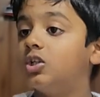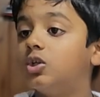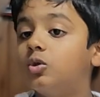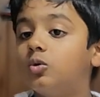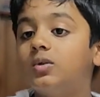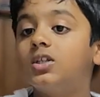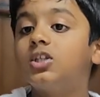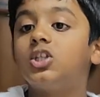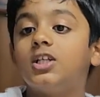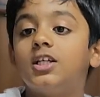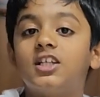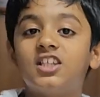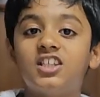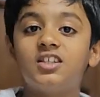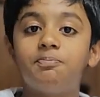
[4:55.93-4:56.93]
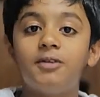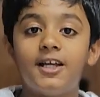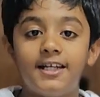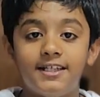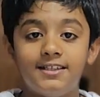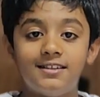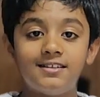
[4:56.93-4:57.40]
which
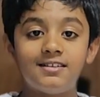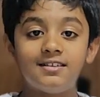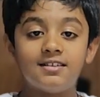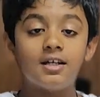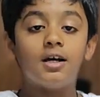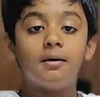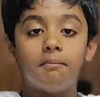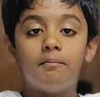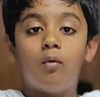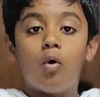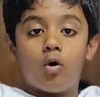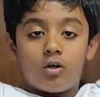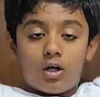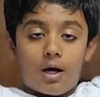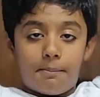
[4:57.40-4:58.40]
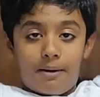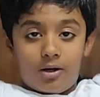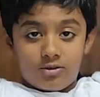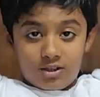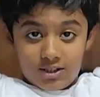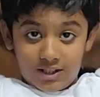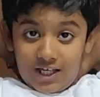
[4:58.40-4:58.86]
explains more
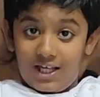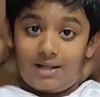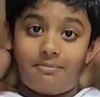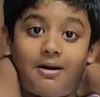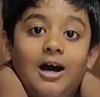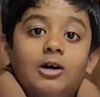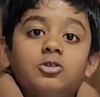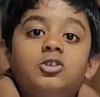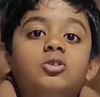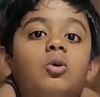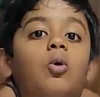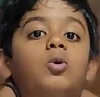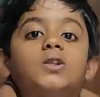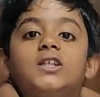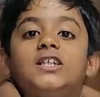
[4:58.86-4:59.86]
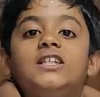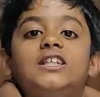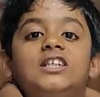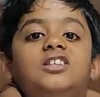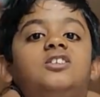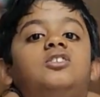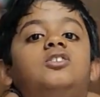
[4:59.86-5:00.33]
about the game, how you only need